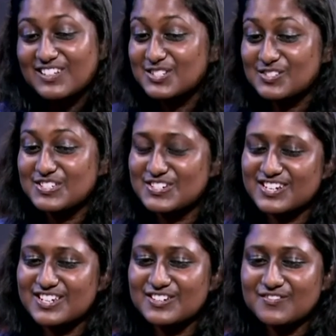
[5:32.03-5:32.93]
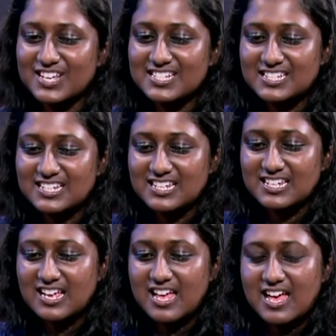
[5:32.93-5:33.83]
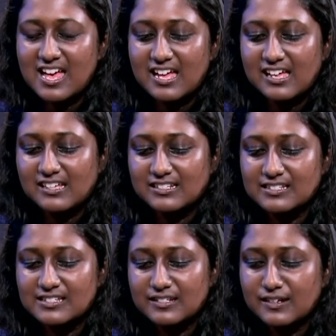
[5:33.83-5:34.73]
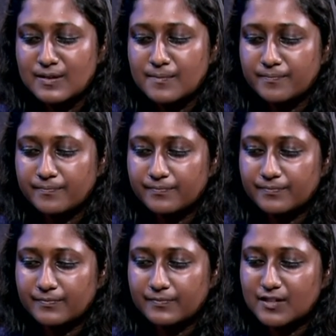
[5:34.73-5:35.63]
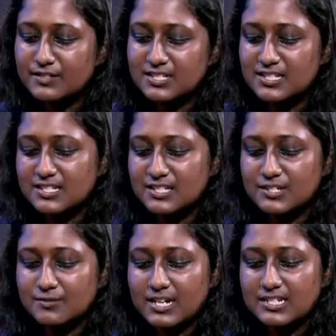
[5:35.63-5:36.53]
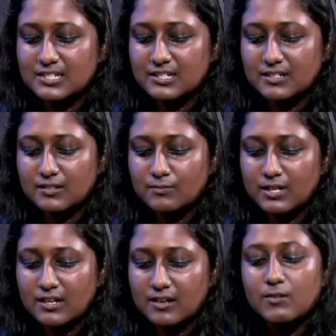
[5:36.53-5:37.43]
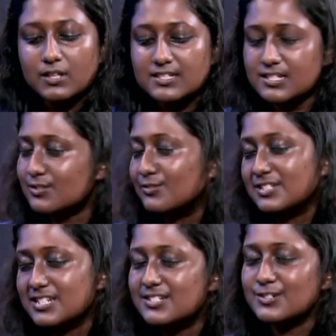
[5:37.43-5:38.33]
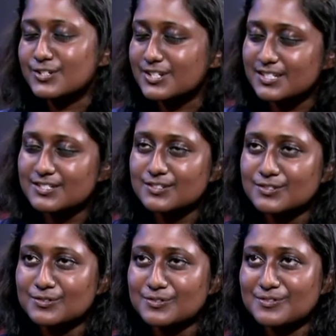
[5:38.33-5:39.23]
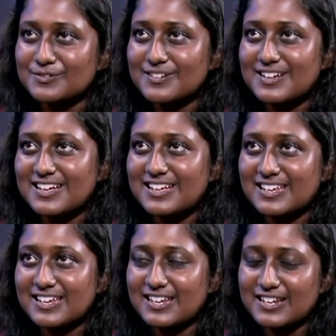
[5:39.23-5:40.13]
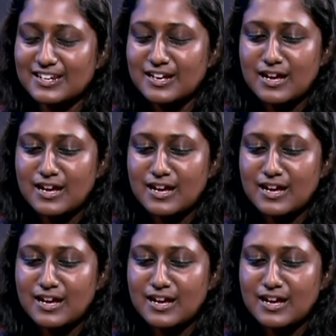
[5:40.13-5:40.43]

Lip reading: this is during university, and there was just a situation where, well, as a school teacher, you need to do a